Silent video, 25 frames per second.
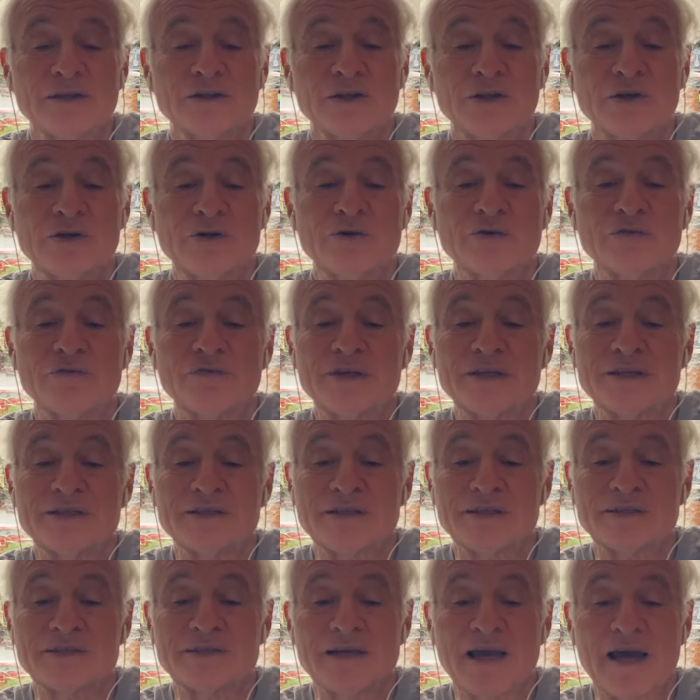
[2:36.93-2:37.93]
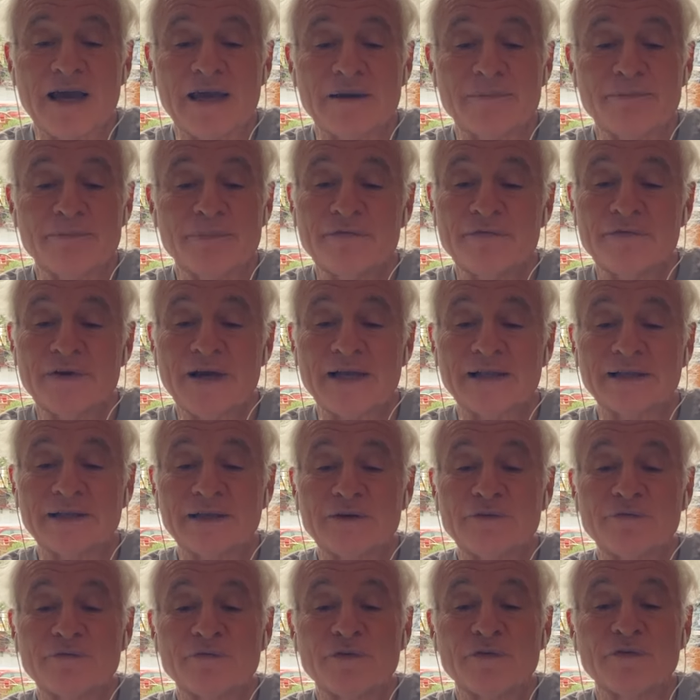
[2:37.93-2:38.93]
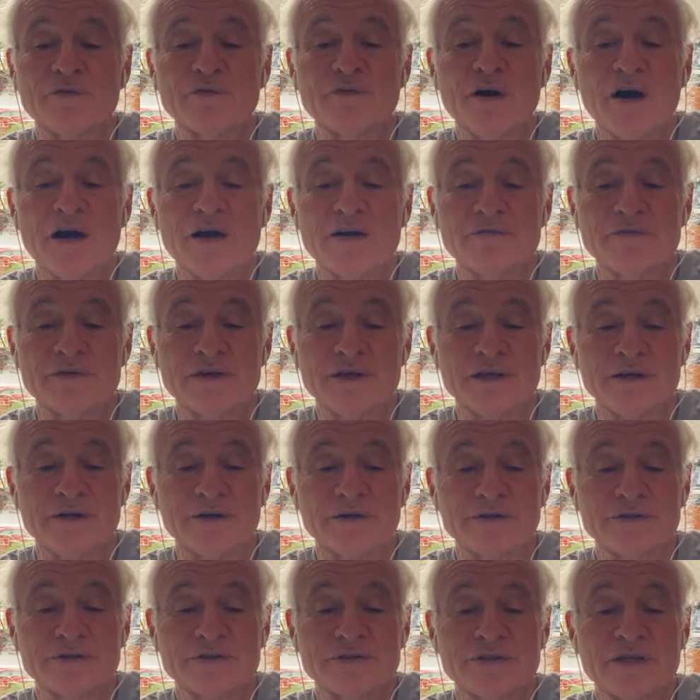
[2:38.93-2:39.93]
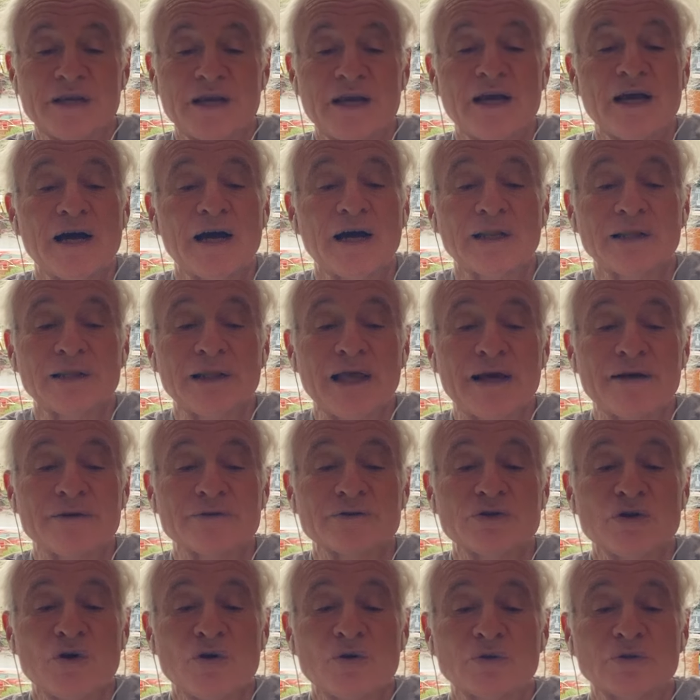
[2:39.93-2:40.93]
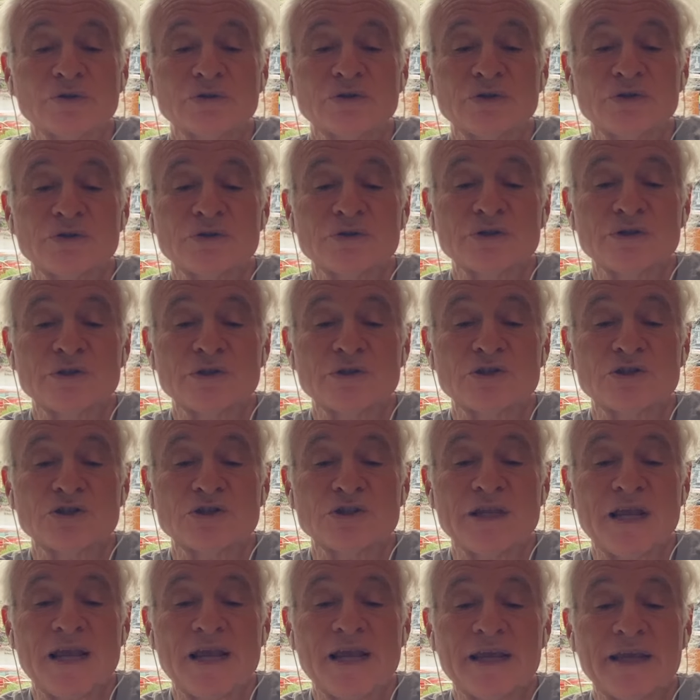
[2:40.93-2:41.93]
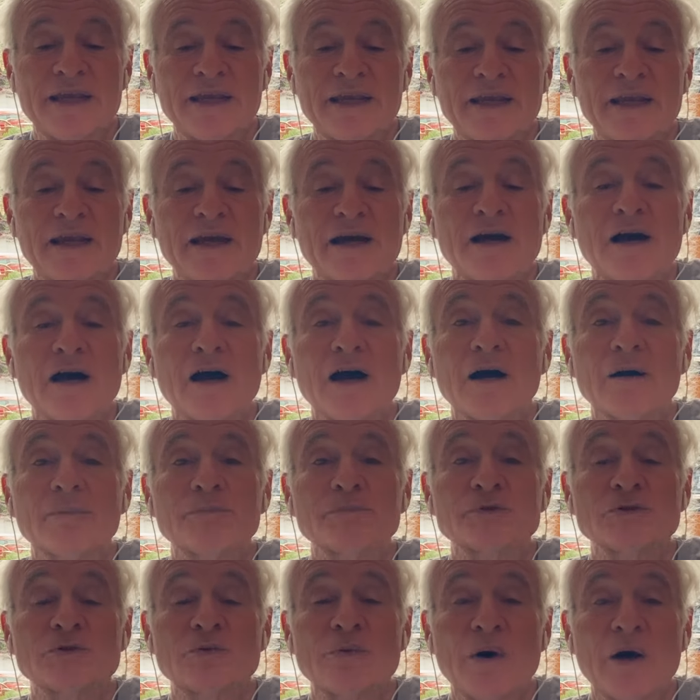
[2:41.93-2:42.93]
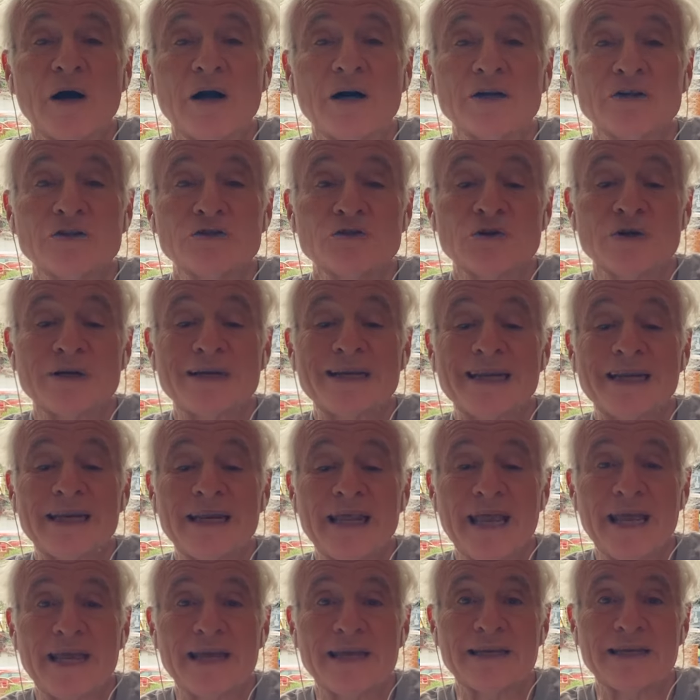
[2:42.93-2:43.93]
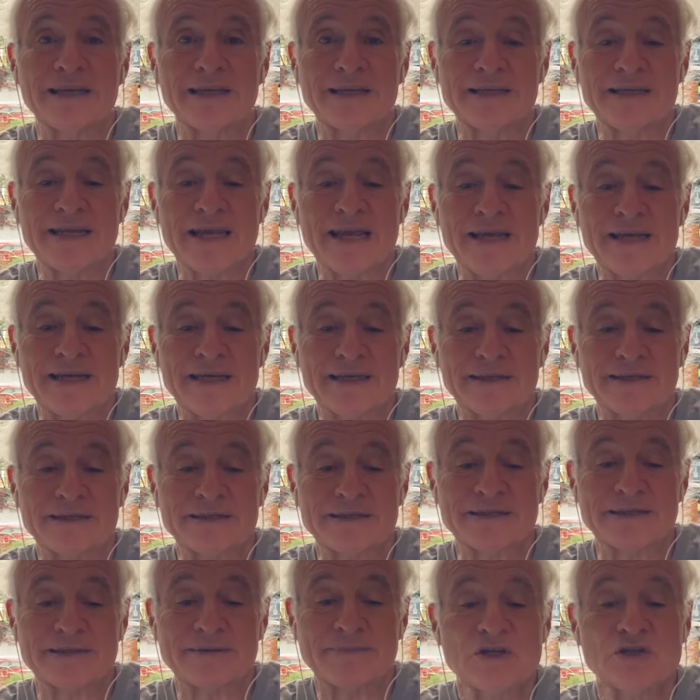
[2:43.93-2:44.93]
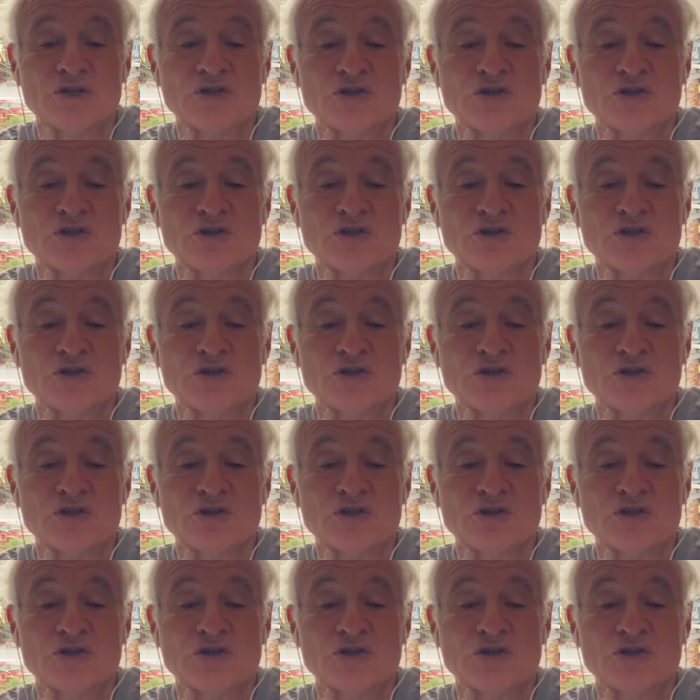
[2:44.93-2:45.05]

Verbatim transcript: The new visa type, valid for five years, allows holders to stay up to 180 days.